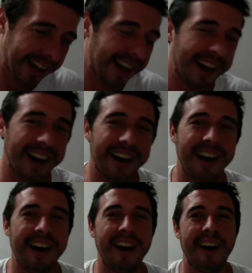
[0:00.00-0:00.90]

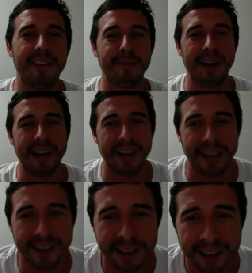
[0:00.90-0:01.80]
Oh
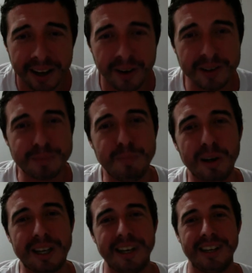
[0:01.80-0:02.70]
man, who's
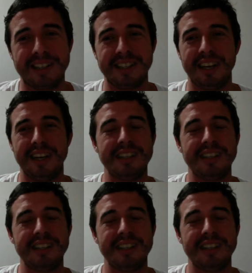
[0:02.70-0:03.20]
booking this shit?